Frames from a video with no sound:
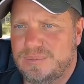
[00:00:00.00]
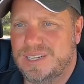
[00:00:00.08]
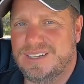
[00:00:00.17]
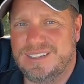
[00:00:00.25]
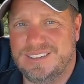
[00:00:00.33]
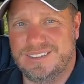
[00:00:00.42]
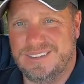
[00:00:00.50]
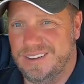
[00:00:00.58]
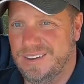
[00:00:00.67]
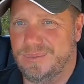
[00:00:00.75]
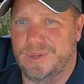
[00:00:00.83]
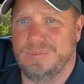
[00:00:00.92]
But
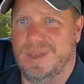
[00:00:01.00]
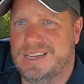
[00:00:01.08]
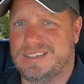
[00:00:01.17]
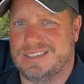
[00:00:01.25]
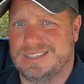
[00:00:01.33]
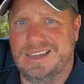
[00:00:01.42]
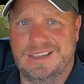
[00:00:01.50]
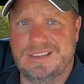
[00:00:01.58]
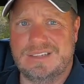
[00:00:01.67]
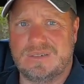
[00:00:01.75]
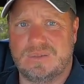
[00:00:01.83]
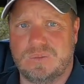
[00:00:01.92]
damn, it makes
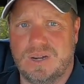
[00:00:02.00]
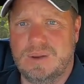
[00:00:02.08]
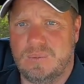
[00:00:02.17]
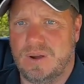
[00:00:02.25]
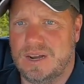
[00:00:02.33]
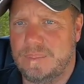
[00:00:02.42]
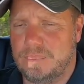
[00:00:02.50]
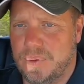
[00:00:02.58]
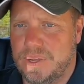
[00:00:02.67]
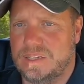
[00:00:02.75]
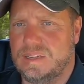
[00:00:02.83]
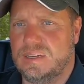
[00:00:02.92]
sense, right? Why not
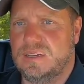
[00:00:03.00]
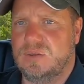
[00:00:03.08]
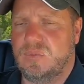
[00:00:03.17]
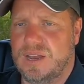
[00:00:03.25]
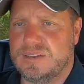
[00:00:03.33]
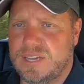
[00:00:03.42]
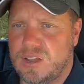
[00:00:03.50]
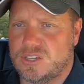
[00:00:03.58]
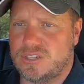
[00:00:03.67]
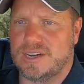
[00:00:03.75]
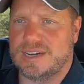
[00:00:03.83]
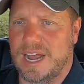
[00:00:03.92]
tell the
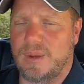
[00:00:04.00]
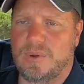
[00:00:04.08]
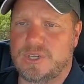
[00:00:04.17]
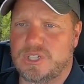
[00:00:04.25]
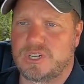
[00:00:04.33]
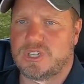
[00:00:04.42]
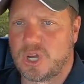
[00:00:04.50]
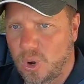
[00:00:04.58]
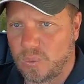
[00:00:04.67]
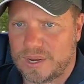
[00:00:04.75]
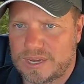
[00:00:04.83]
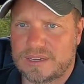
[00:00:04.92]
truck how much you're
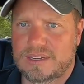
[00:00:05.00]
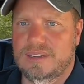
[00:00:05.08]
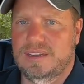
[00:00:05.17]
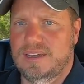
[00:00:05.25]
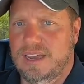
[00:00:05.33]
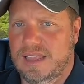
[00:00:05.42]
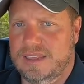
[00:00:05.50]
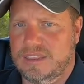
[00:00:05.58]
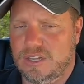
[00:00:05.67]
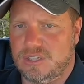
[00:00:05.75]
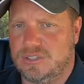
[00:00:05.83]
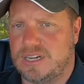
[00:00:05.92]
towing and
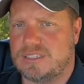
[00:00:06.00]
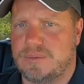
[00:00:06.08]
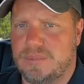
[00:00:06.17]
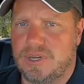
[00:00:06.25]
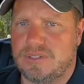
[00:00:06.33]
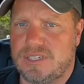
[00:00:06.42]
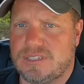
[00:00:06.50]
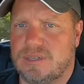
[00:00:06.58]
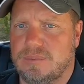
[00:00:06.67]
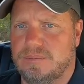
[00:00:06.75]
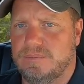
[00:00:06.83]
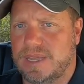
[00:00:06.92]
let the truck's computer
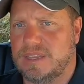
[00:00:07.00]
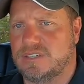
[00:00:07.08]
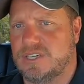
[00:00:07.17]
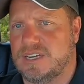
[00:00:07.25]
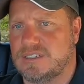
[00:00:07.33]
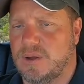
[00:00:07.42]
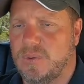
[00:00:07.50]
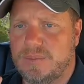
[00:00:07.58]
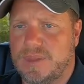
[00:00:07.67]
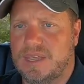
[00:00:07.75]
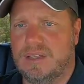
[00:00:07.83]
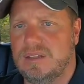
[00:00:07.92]
system make the change? And I
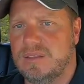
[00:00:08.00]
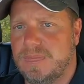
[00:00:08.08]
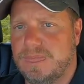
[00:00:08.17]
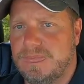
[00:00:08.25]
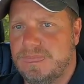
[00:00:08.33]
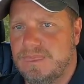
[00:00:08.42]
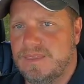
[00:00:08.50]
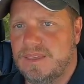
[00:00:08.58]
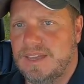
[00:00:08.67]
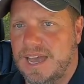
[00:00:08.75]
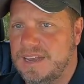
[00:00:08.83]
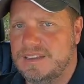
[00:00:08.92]
went up the hill,
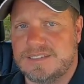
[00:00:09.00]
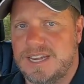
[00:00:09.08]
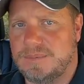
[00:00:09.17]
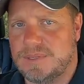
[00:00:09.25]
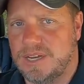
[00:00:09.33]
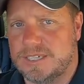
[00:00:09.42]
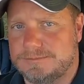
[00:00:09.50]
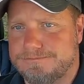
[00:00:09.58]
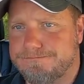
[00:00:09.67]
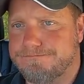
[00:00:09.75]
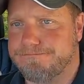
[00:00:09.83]
I didn't stop talking.